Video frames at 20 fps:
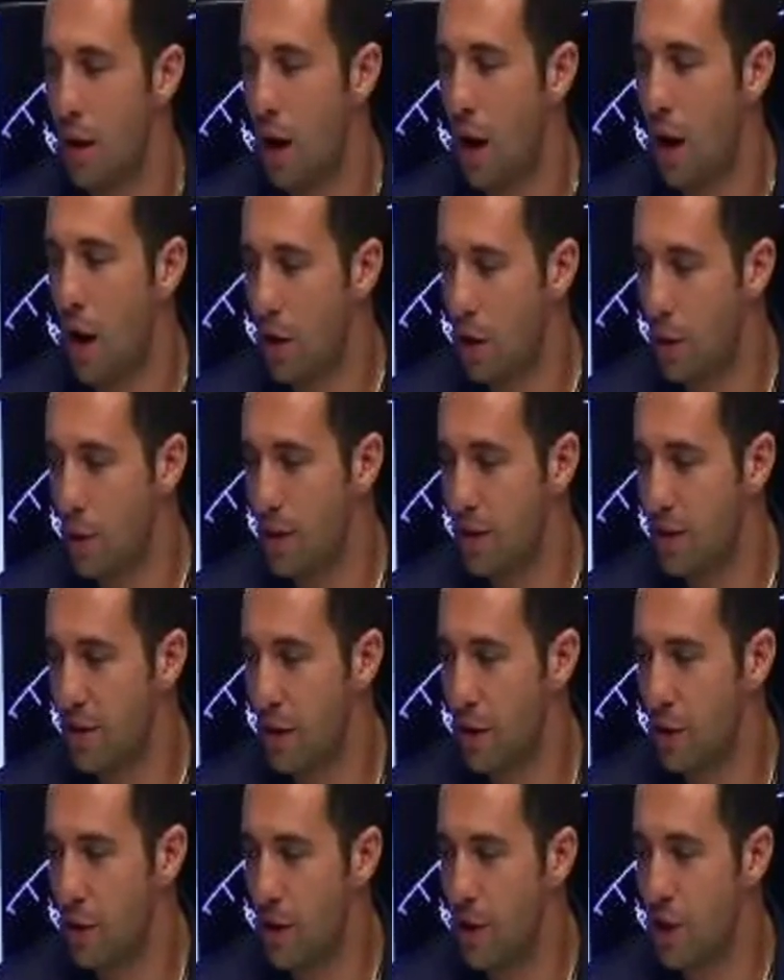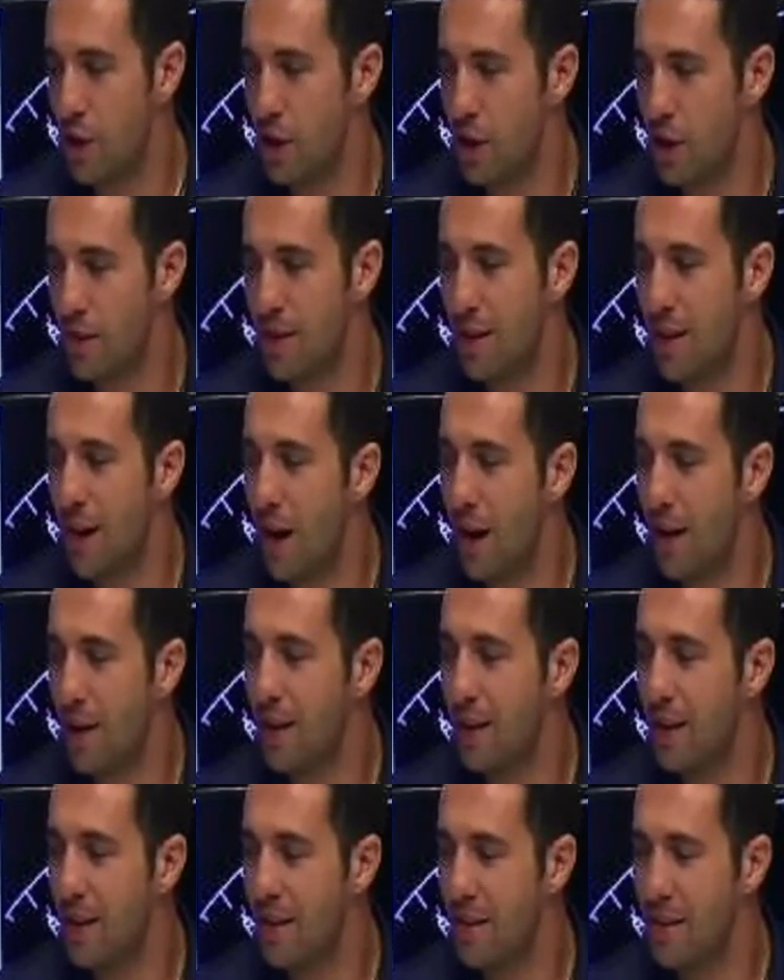Auto acceleration, it's not,
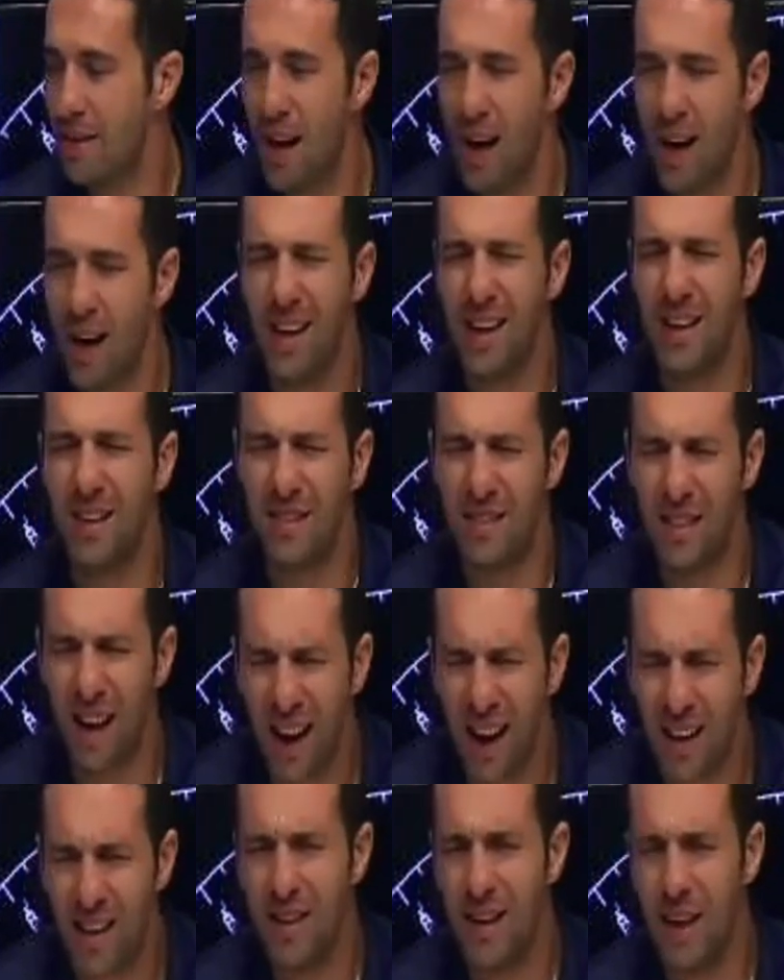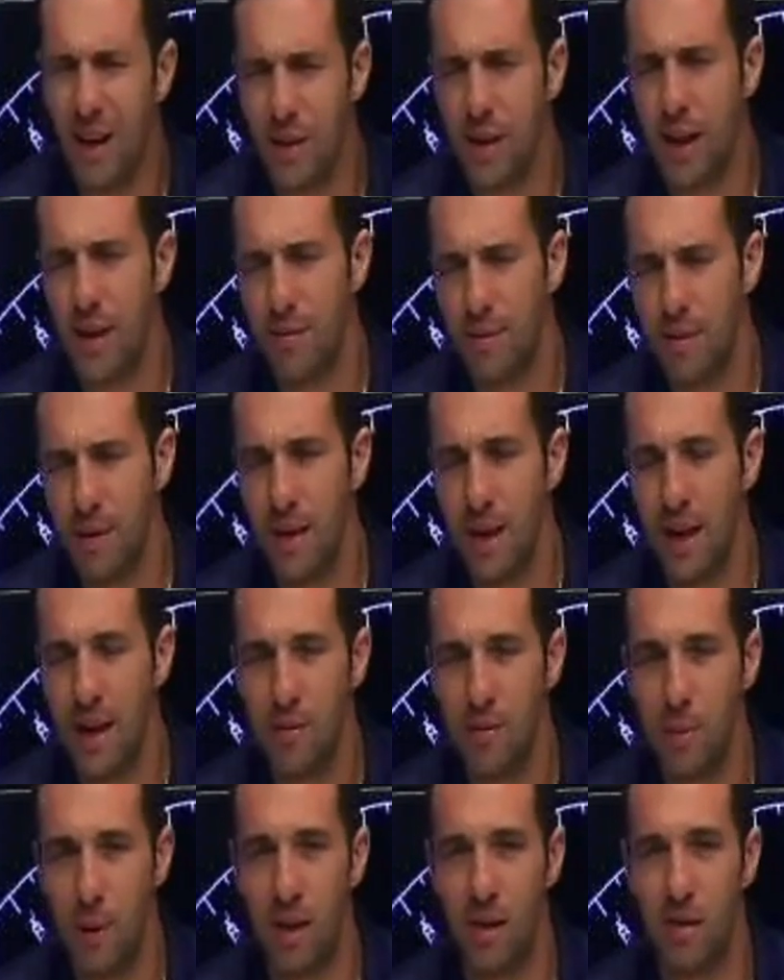it's not exactly LNAV
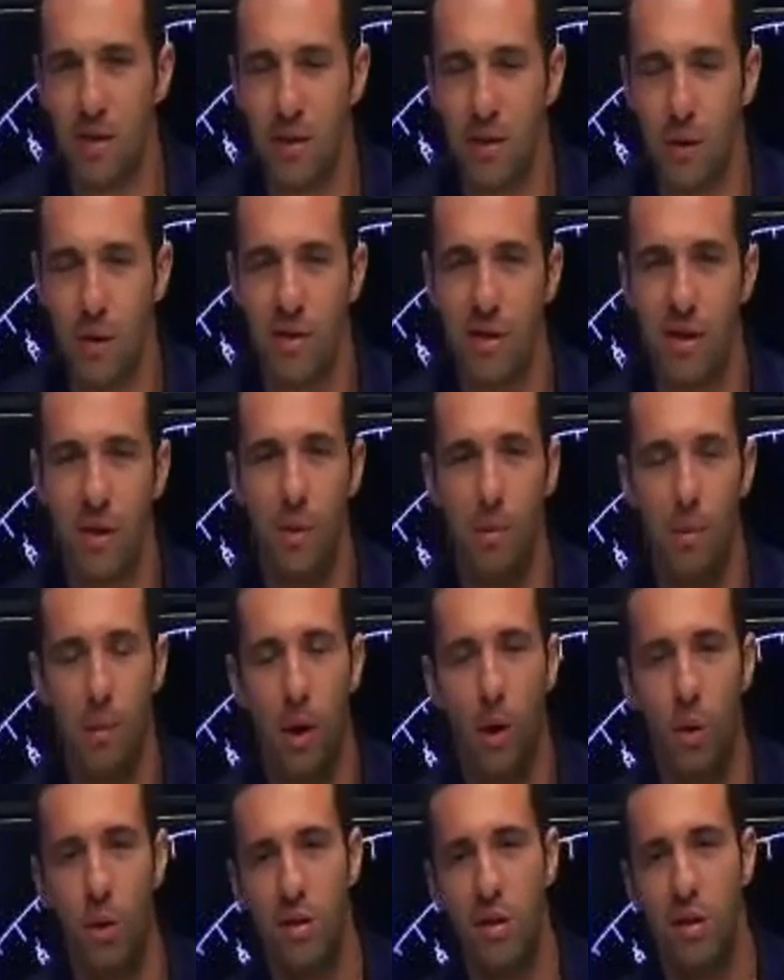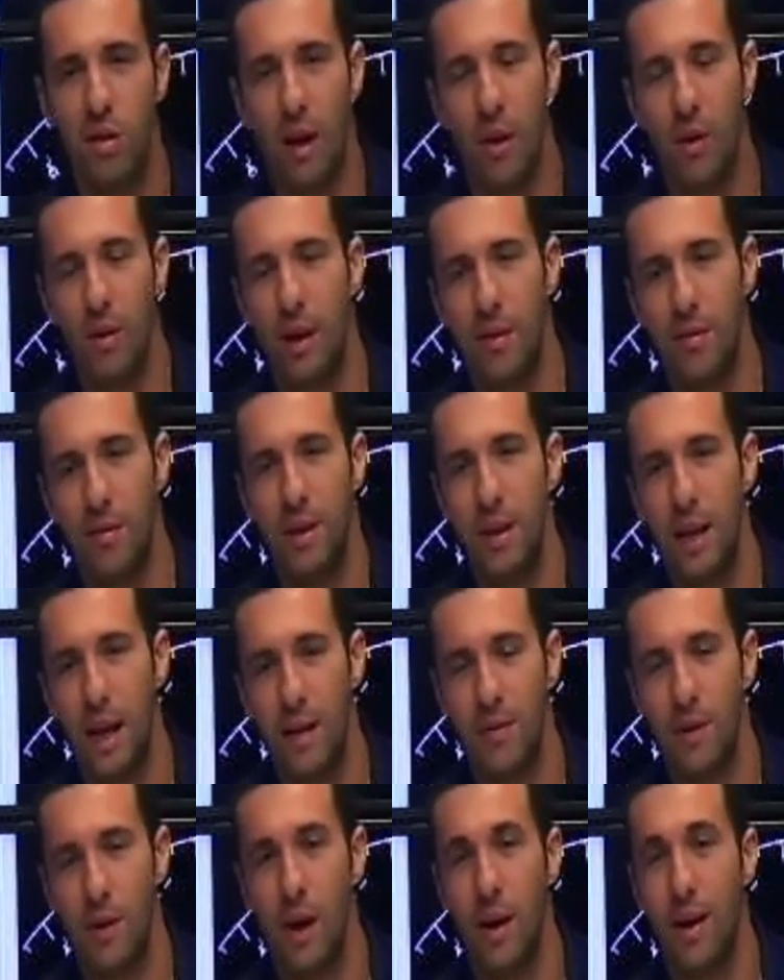VNAV because you'll see the modes LNAV VNAV
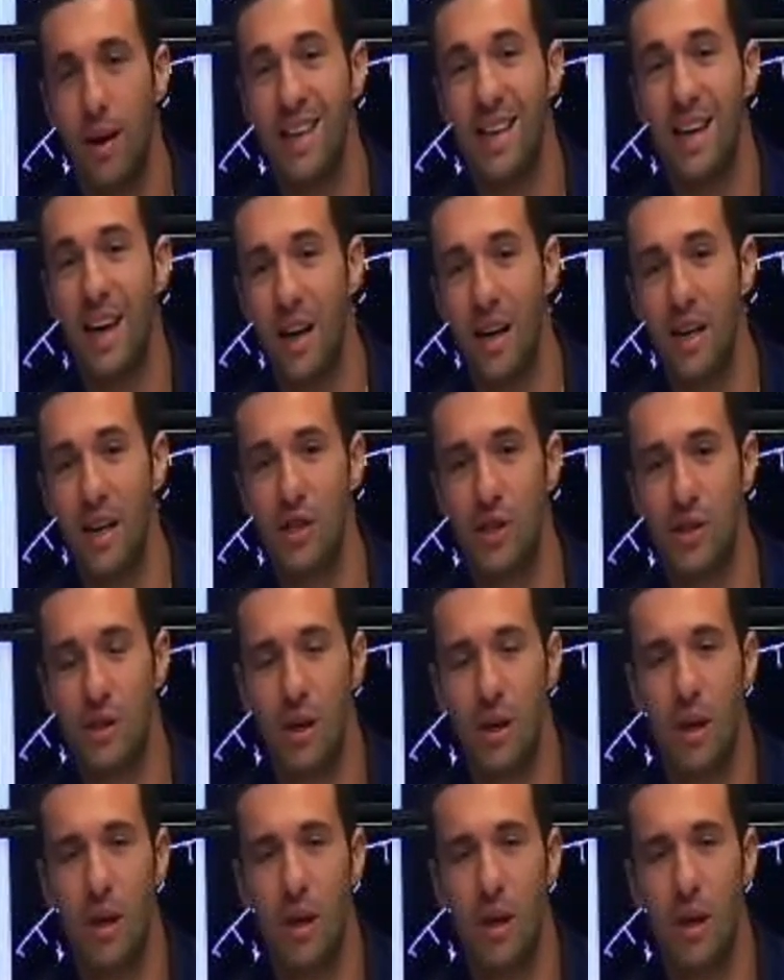are not engaged,